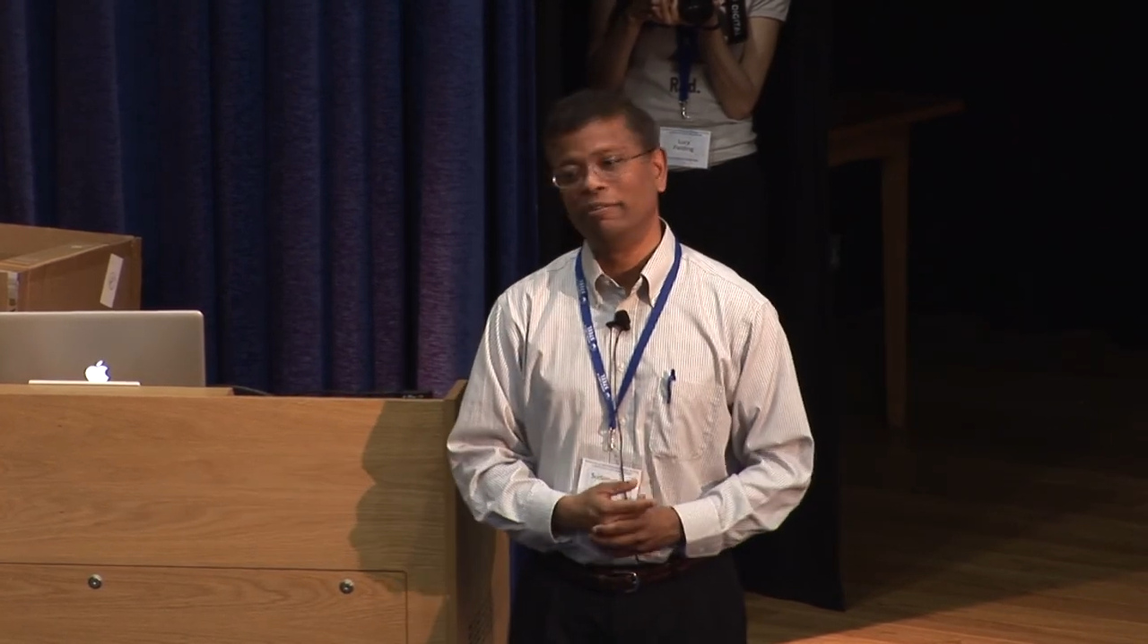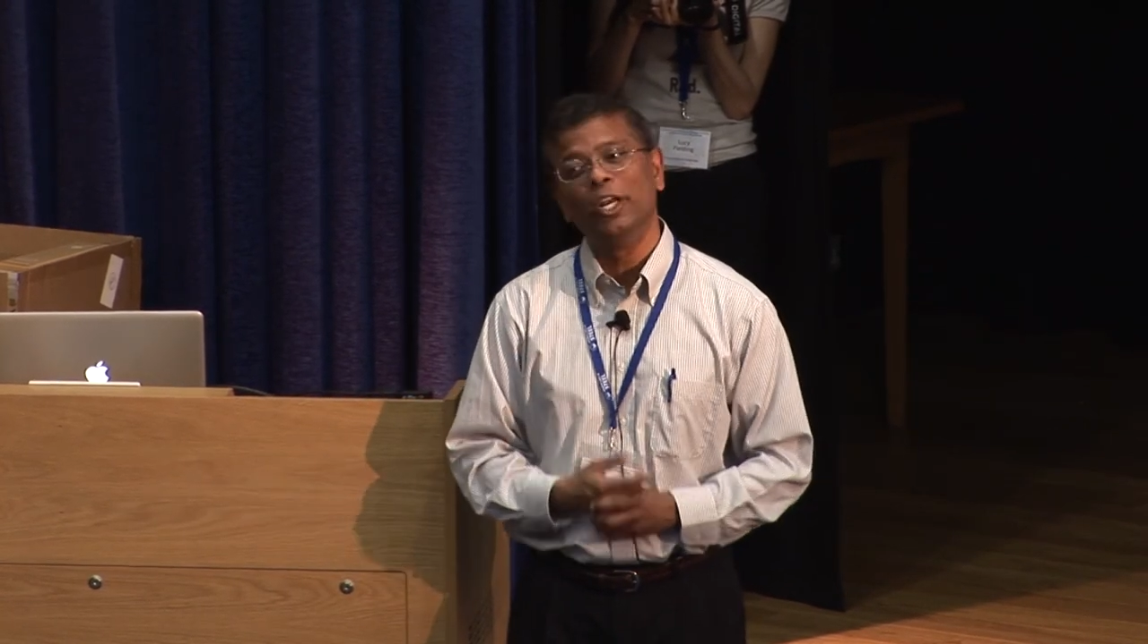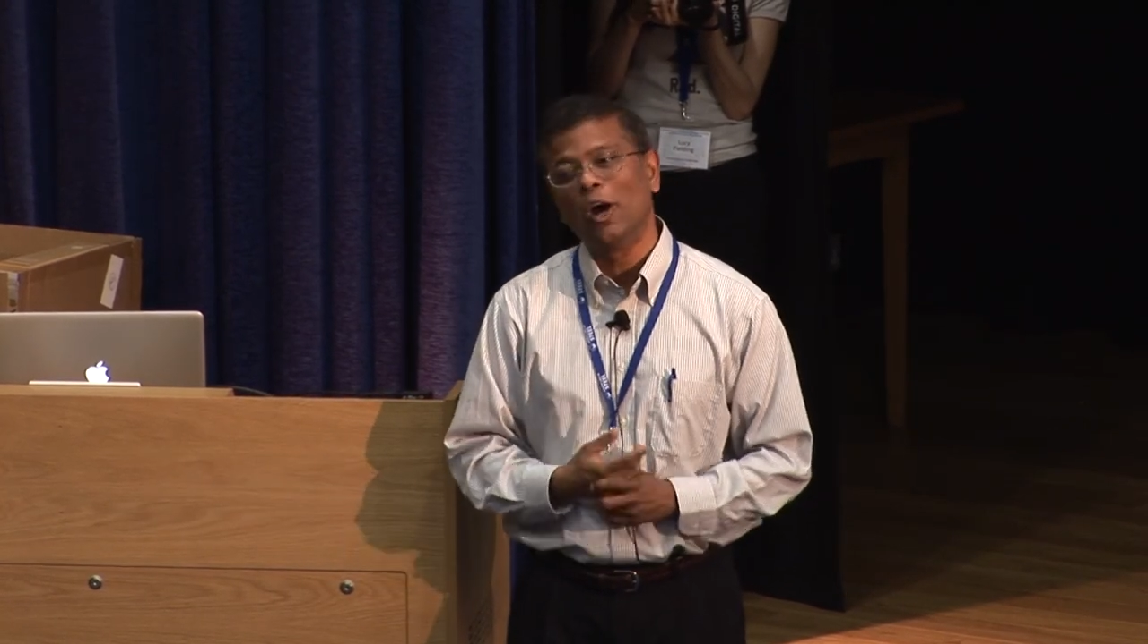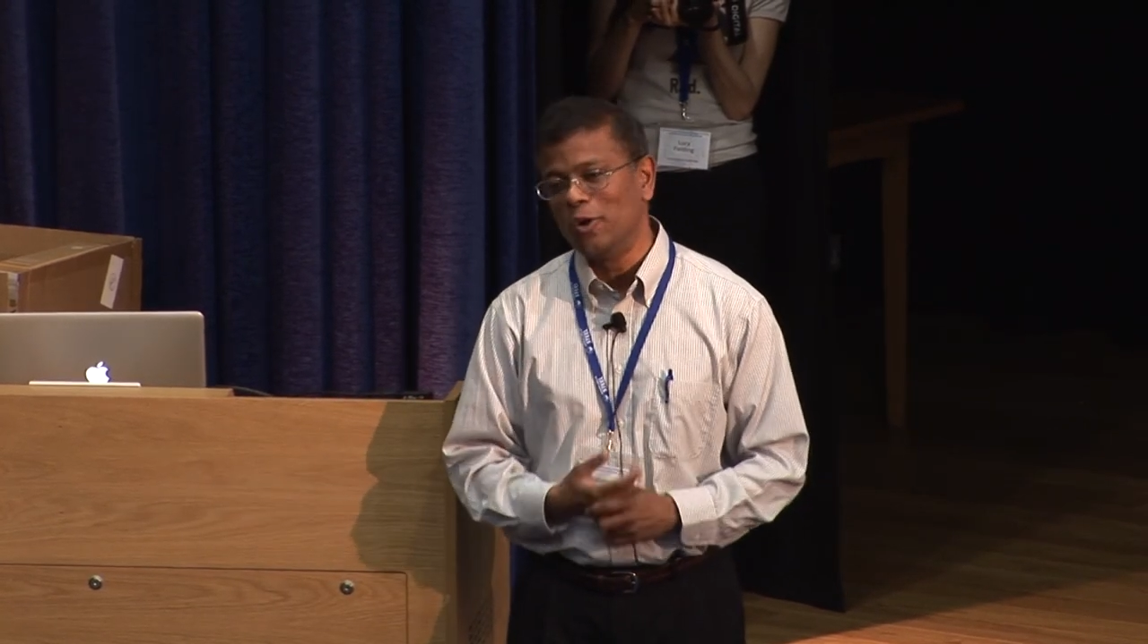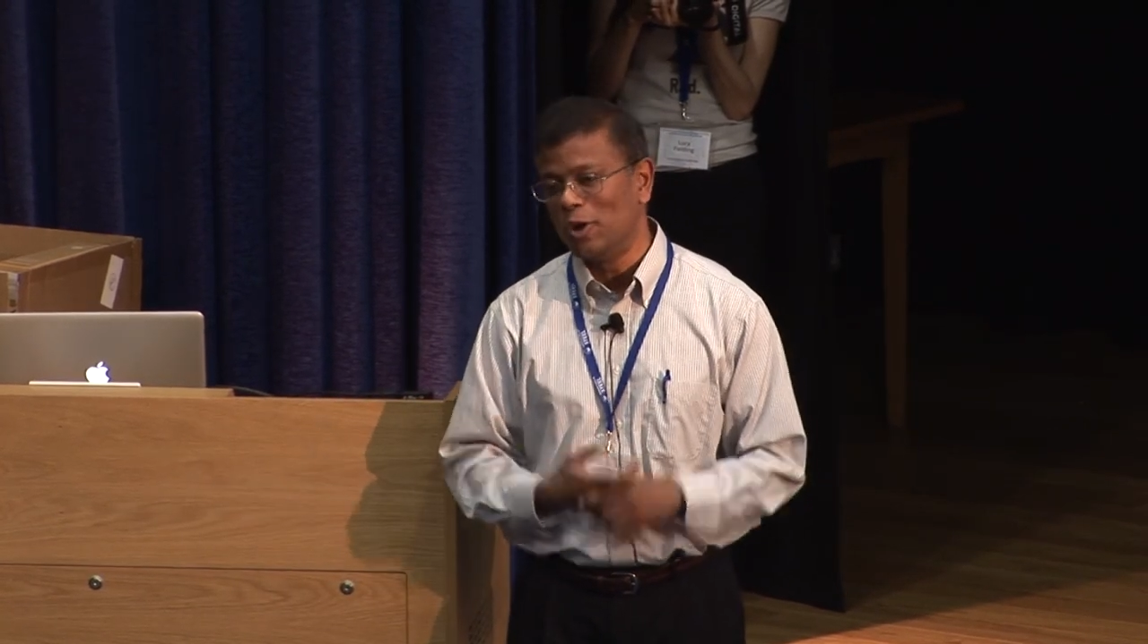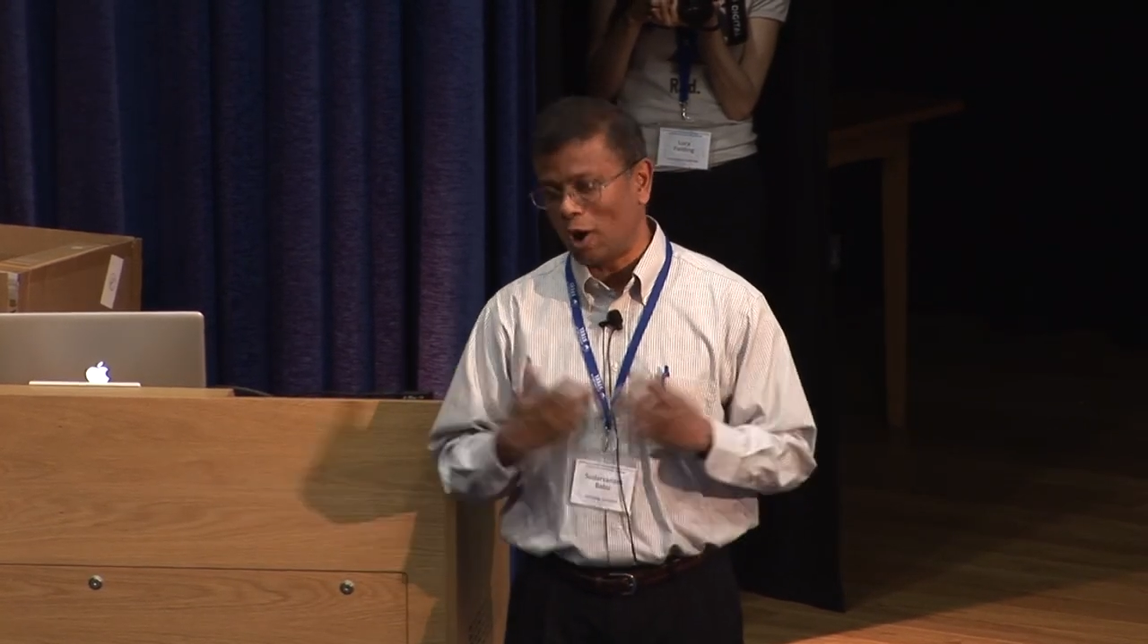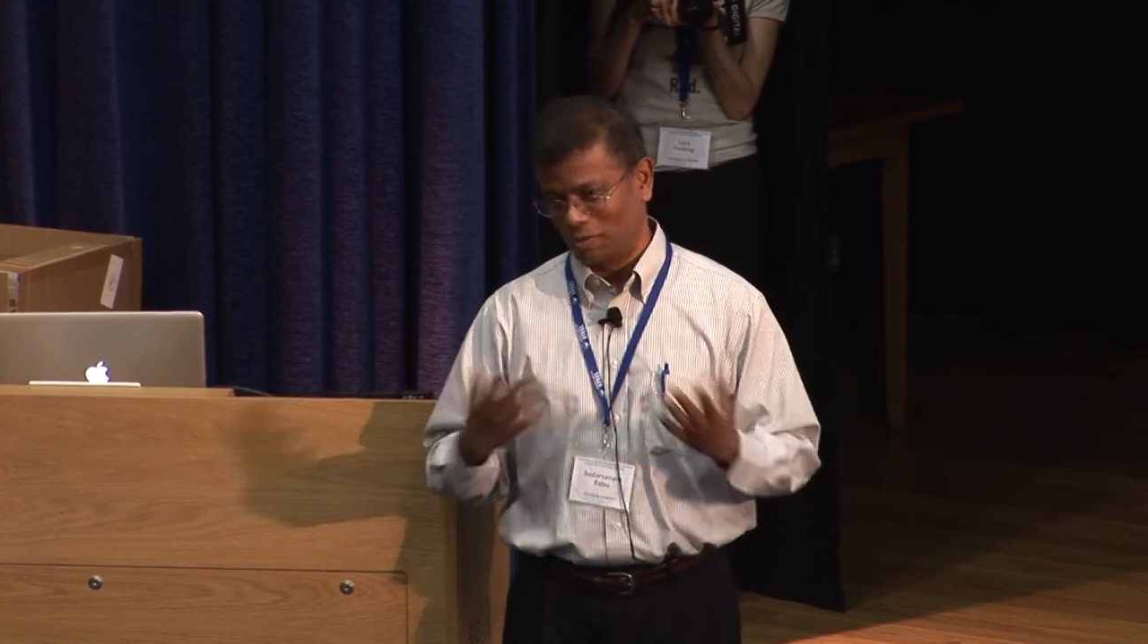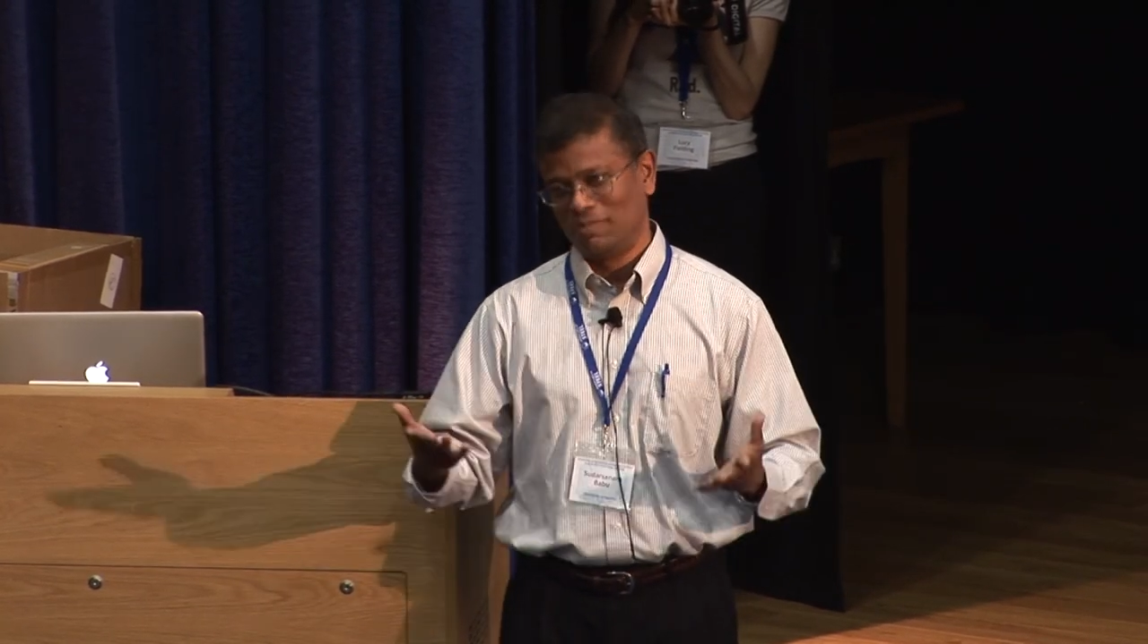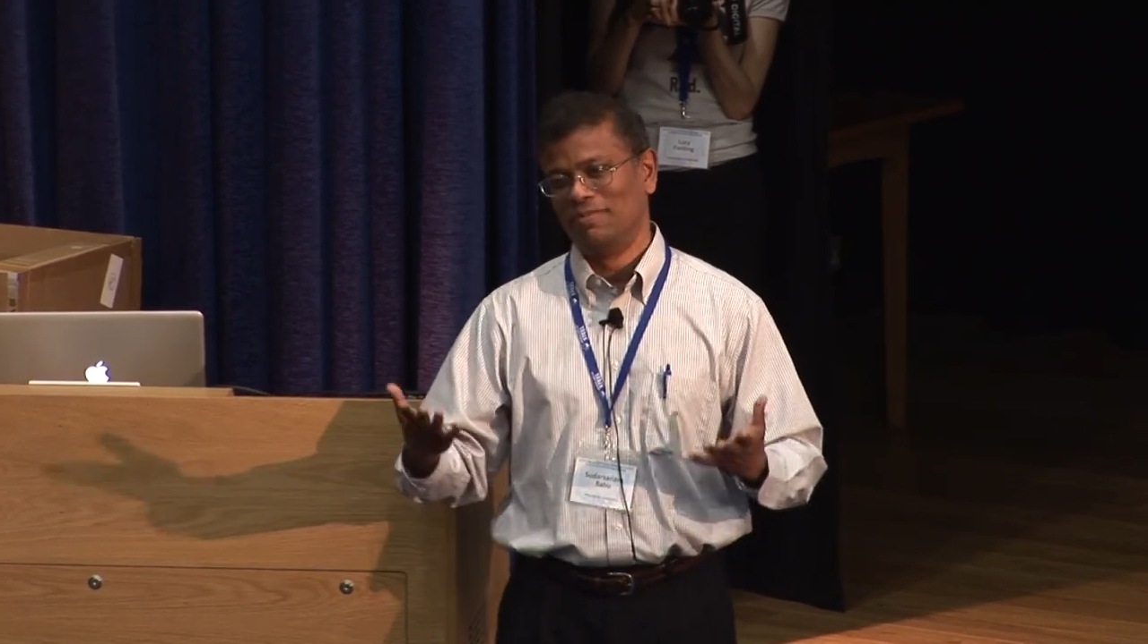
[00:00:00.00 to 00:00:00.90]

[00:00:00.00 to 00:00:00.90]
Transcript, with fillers: We don't know